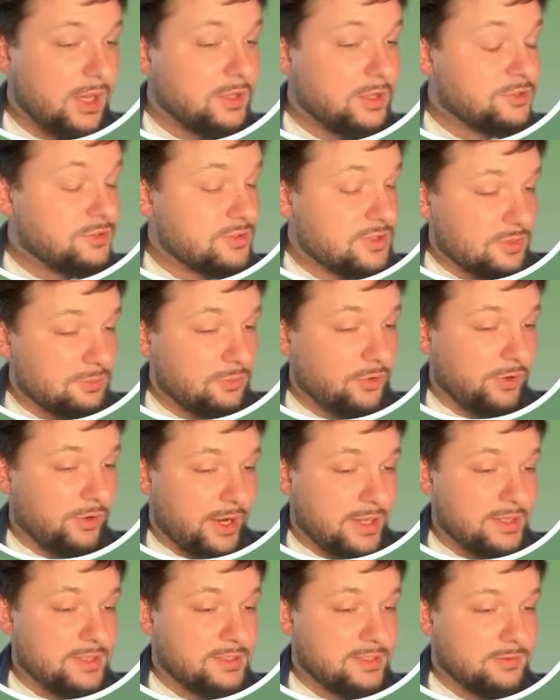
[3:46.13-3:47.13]
To
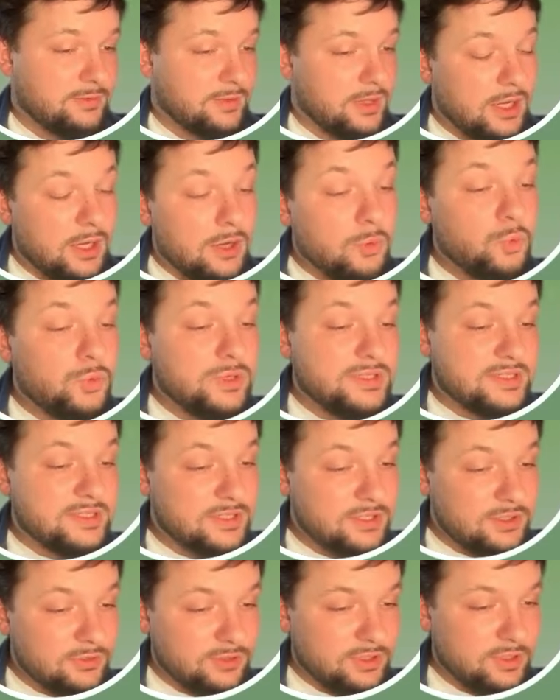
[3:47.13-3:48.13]
summarize, with
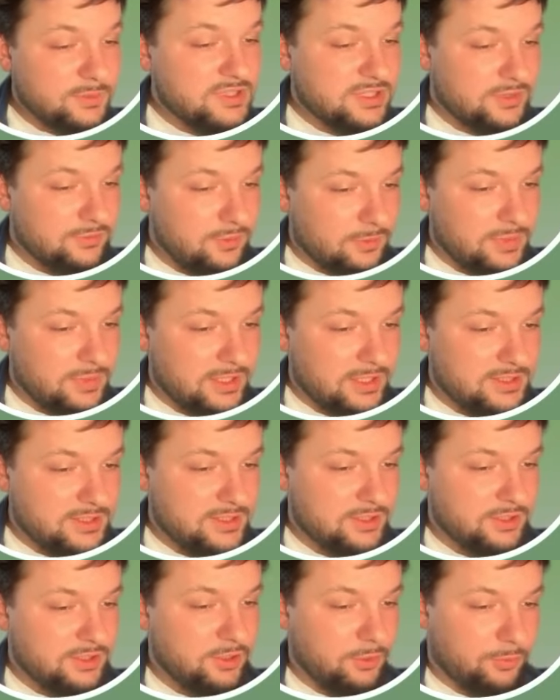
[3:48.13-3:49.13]
good observability
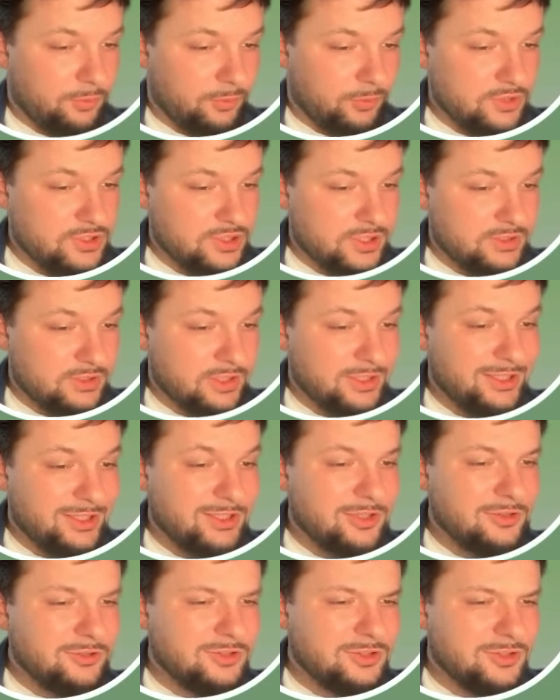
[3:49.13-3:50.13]
in your project,
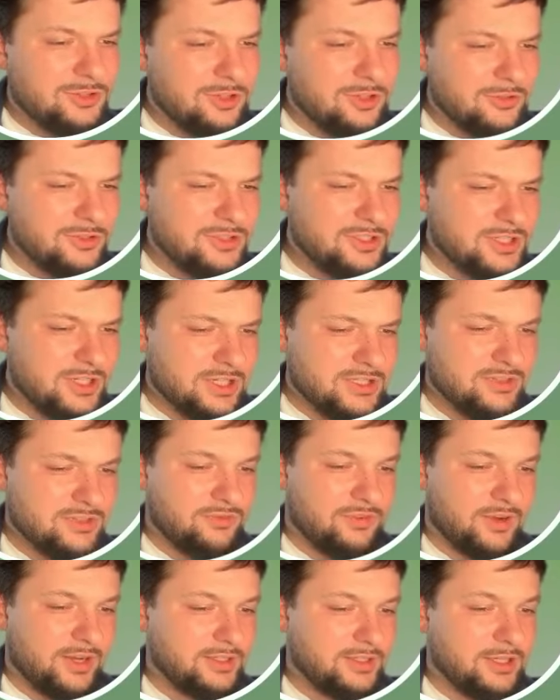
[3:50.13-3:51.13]
you don't just
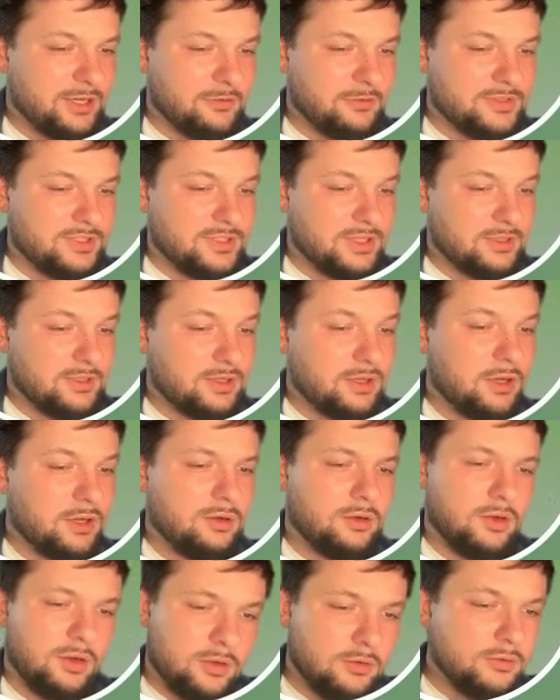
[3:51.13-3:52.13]
find out that,
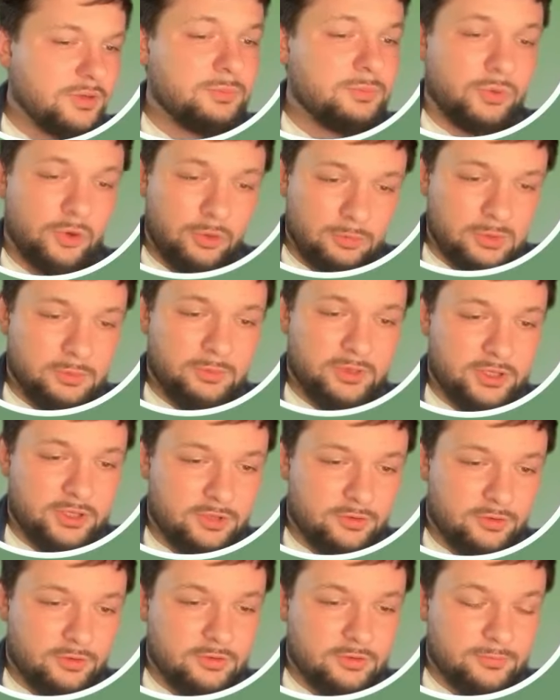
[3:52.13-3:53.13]
oh, a problem
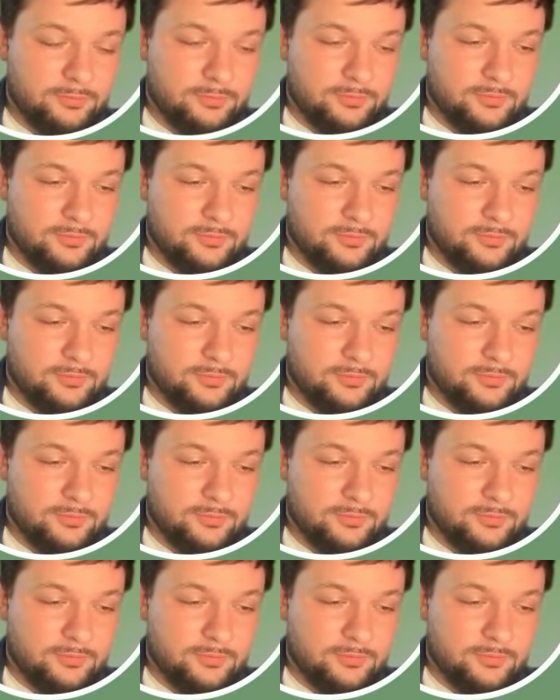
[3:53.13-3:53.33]
occurred